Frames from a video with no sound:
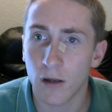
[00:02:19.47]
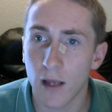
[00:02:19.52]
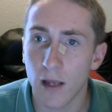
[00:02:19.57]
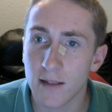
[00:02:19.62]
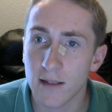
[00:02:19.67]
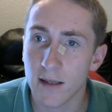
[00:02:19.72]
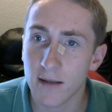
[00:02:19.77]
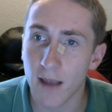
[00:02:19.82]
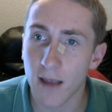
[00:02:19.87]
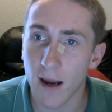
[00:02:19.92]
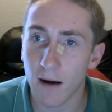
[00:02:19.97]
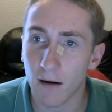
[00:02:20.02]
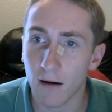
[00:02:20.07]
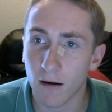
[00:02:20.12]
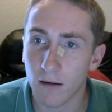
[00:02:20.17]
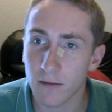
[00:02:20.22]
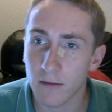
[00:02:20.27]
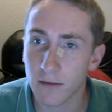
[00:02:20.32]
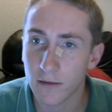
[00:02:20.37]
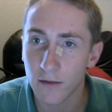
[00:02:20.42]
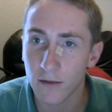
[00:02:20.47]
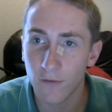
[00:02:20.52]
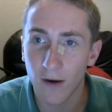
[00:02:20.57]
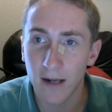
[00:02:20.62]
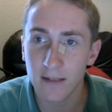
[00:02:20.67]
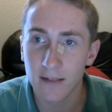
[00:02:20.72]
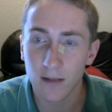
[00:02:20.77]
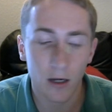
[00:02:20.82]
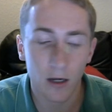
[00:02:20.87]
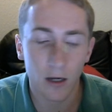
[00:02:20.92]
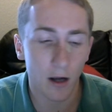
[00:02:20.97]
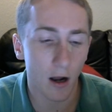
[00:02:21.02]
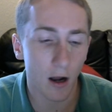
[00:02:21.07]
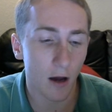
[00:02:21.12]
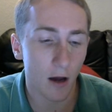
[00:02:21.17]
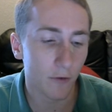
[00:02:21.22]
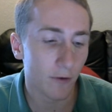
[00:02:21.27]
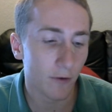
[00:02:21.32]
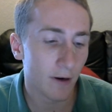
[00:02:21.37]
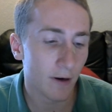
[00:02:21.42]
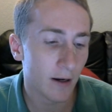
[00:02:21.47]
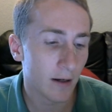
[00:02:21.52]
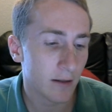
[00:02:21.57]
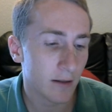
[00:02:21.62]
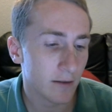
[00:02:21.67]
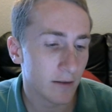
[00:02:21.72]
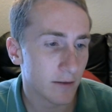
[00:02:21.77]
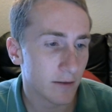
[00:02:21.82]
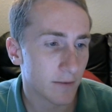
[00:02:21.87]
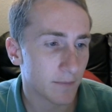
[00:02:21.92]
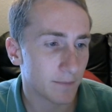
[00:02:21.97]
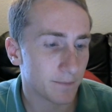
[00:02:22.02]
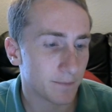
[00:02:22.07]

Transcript: It says error device unauthorized.